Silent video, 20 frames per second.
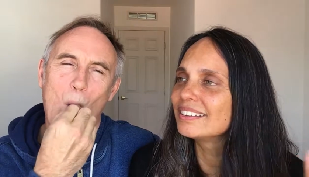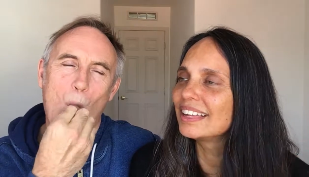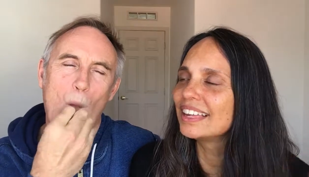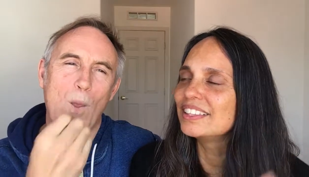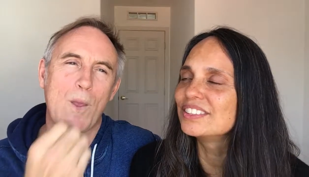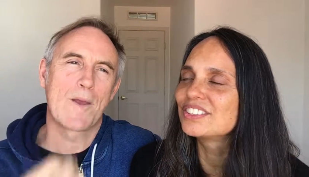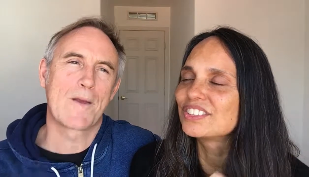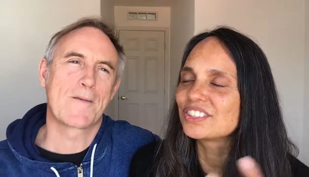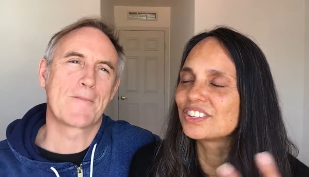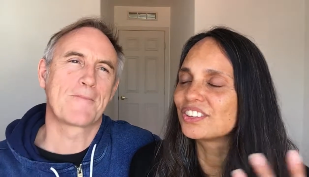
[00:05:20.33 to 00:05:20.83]

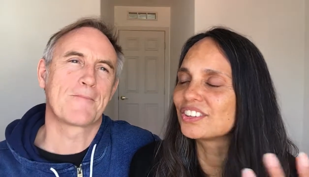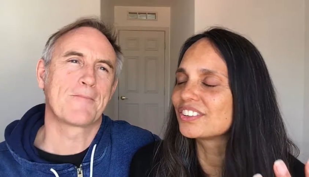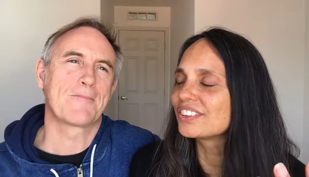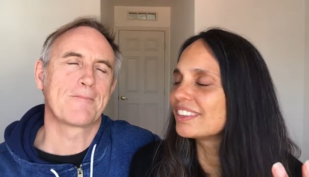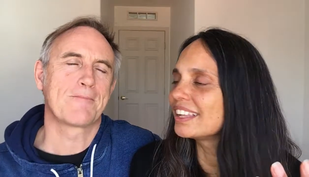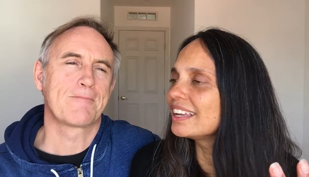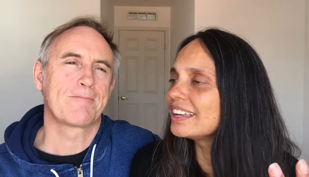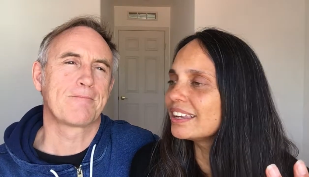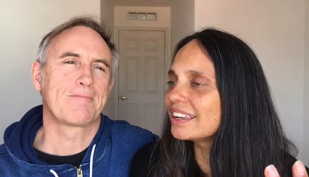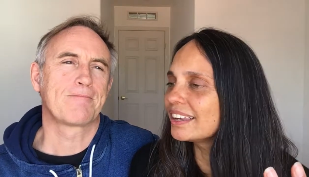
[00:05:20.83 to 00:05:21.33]
Speaker 1: insecure
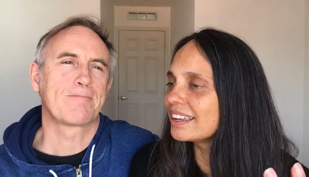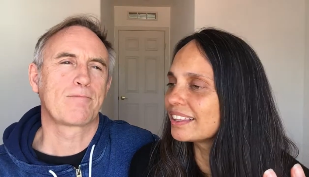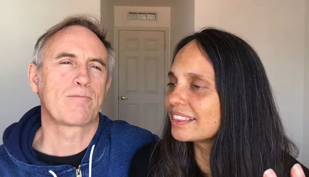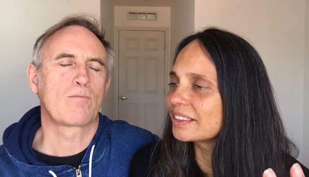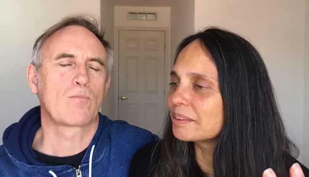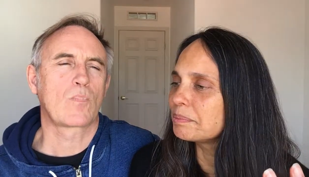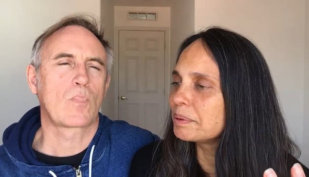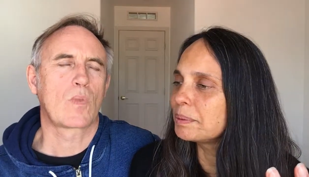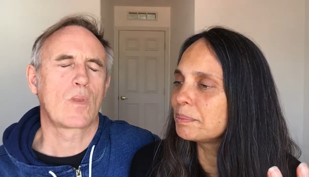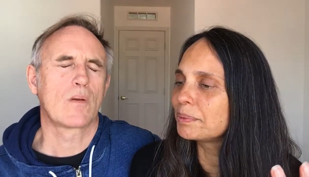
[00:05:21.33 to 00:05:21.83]
thinking
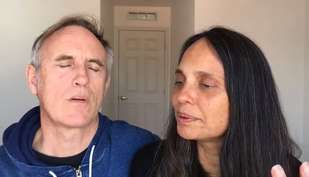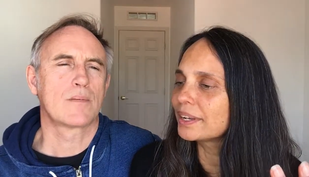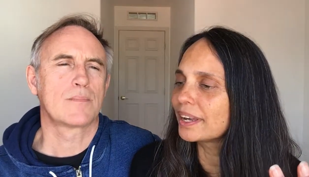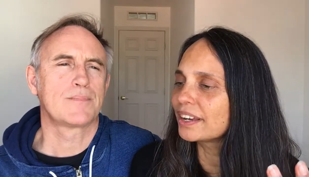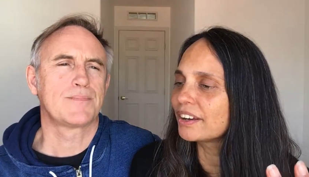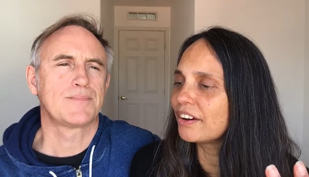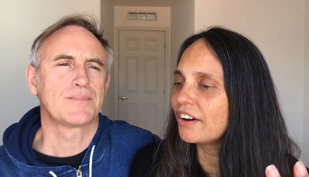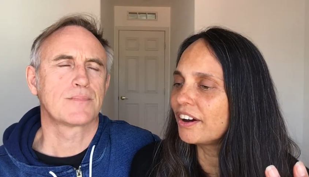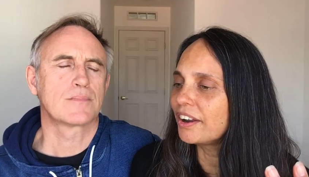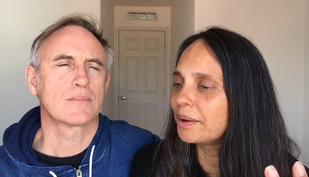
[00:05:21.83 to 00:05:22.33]
that people get
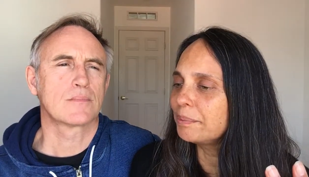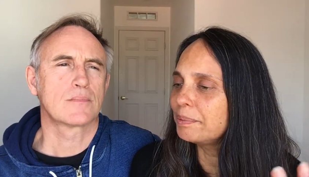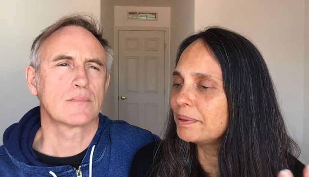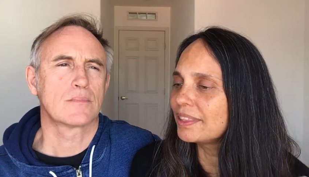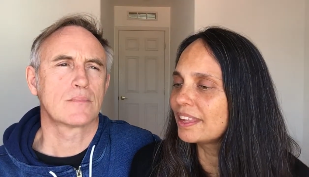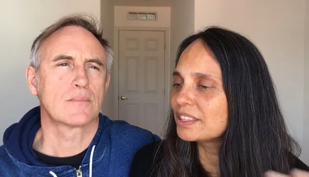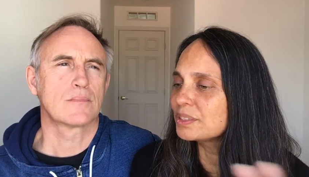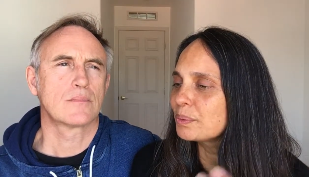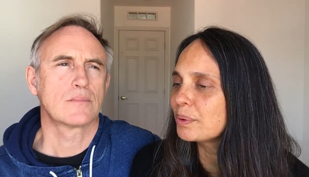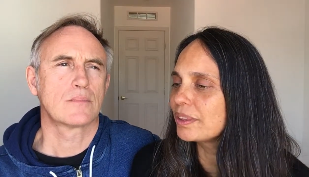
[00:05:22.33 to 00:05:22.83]
caught up in,
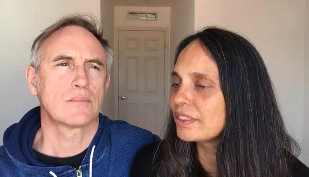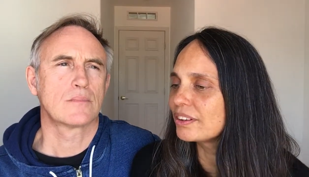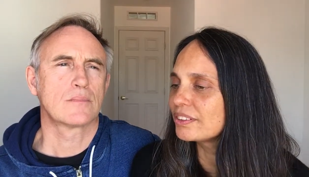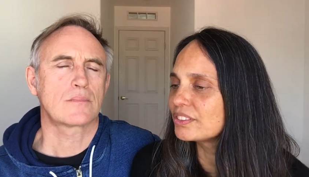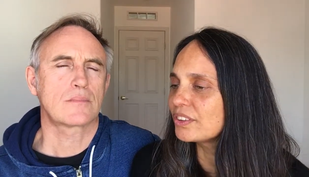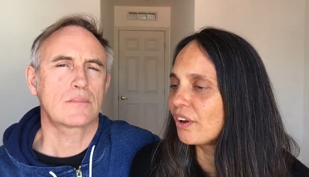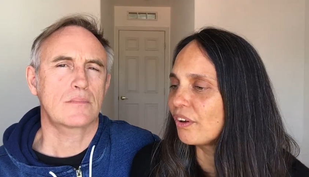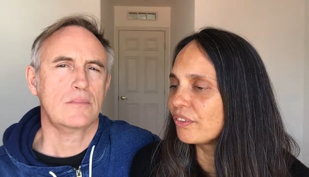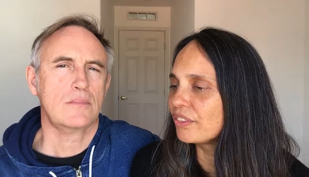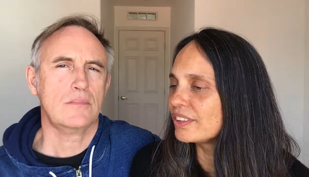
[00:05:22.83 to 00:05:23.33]
that's why there's
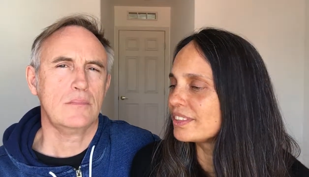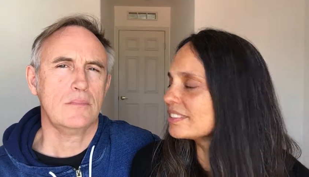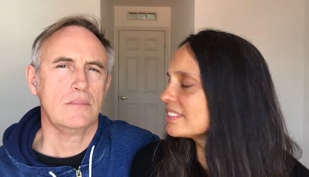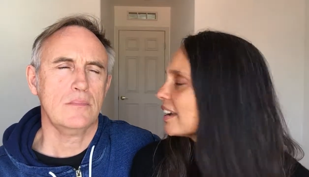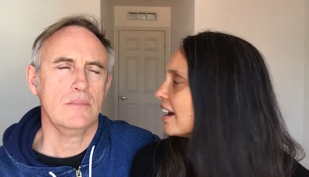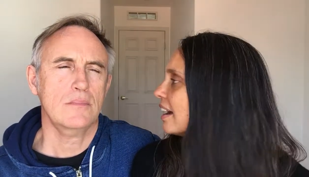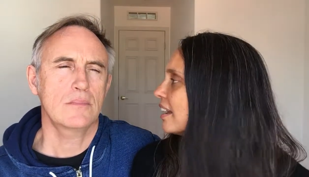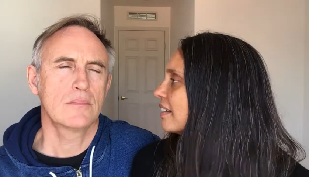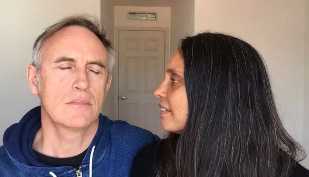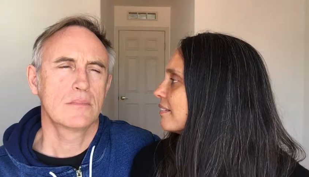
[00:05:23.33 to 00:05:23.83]
all these
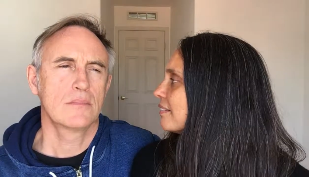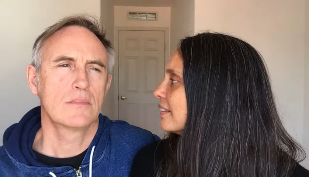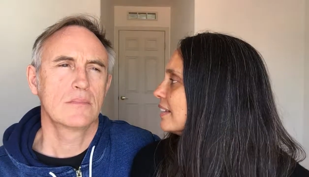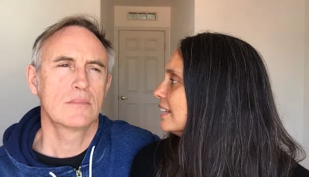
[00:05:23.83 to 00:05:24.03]
kind of